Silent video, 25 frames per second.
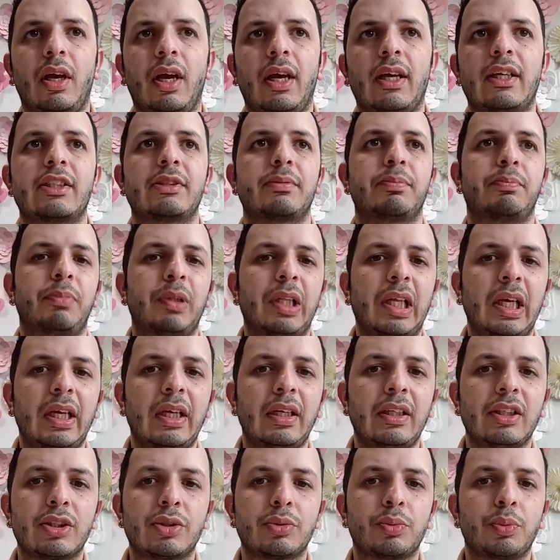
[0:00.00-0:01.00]

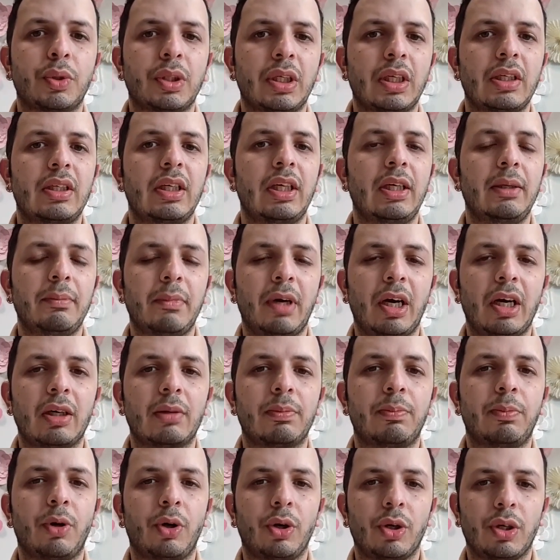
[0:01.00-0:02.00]
explains what a
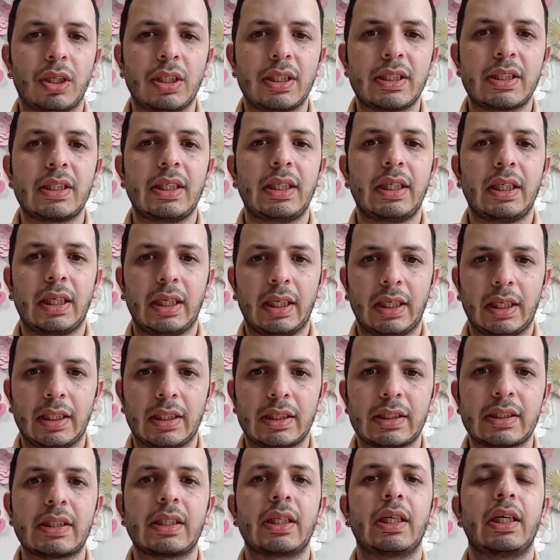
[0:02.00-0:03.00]
DMARC policy
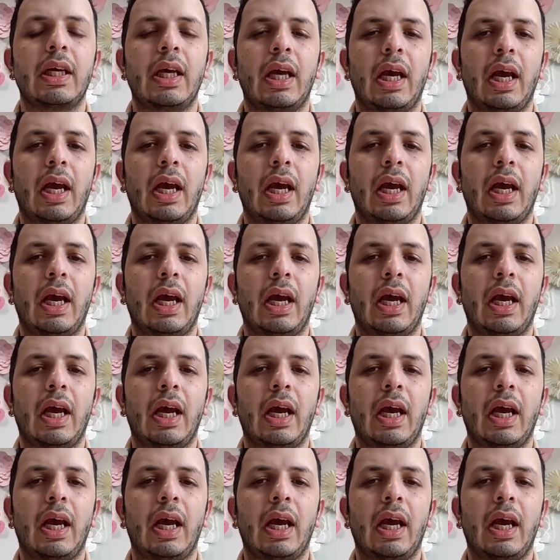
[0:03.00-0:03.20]
is